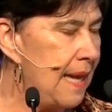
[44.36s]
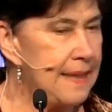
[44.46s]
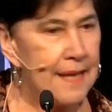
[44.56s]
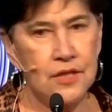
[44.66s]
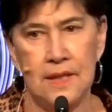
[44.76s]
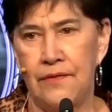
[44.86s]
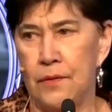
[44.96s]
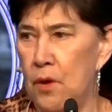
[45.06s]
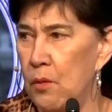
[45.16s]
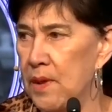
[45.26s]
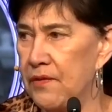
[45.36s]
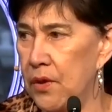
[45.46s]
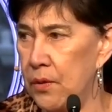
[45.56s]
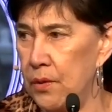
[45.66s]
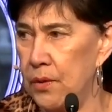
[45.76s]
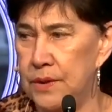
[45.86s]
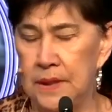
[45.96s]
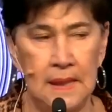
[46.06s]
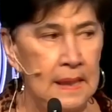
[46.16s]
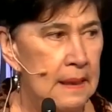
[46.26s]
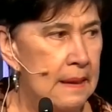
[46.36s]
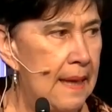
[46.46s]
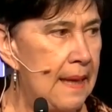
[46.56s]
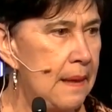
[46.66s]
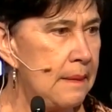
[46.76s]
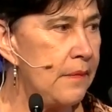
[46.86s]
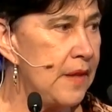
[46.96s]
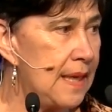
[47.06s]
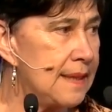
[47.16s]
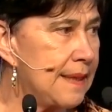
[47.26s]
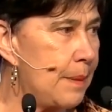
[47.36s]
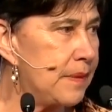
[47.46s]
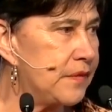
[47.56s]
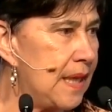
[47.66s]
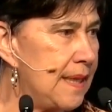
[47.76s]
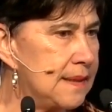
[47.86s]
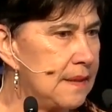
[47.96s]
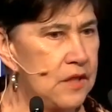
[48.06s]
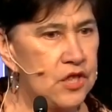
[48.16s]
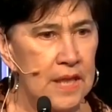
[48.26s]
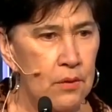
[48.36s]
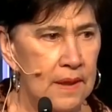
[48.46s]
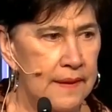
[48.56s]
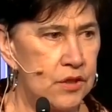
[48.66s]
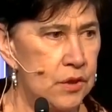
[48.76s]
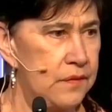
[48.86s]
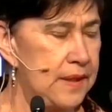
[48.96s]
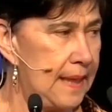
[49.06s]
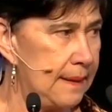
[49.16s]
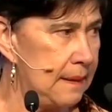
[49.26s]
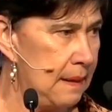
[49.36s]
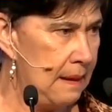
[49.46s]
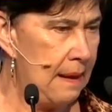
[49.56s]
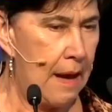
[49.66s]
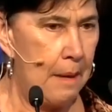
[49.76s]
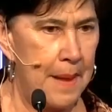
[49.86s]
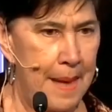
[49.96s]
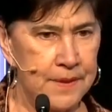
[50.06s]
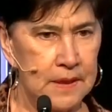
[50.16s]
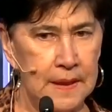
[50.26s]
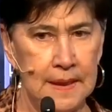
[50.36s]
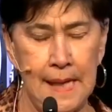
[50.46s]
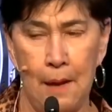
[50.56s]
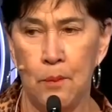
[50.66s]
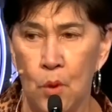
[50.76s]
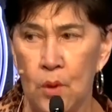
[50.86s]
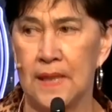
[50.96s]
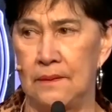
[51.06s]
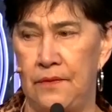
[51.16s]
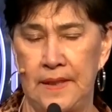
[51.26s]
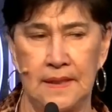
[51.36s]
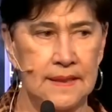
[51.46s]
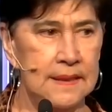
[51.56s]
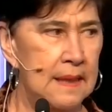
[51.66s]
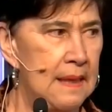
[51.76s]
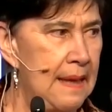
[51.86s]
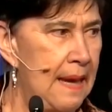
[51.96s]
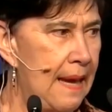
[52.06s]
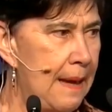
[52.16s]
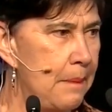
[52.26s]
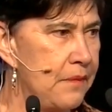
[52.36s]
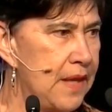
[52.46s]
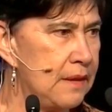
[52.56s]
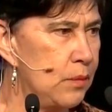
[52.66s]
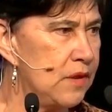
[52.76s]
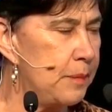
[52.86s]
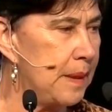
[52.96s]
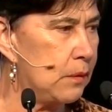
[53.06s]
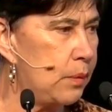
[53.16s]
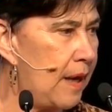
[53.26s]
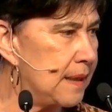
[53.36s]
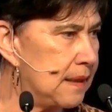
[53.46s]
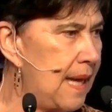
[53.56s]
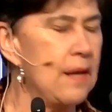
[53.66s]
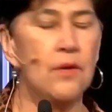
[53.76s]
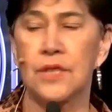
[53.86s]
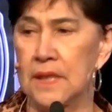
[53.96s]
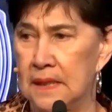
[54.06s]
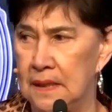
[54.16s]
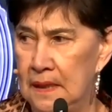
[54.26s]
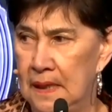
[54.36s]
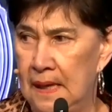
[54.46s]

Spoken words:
And actually, from what we've heard in the last couple of days and the sharing that you've done, I'm absolutely now more convinced that it would have been quite chaotic,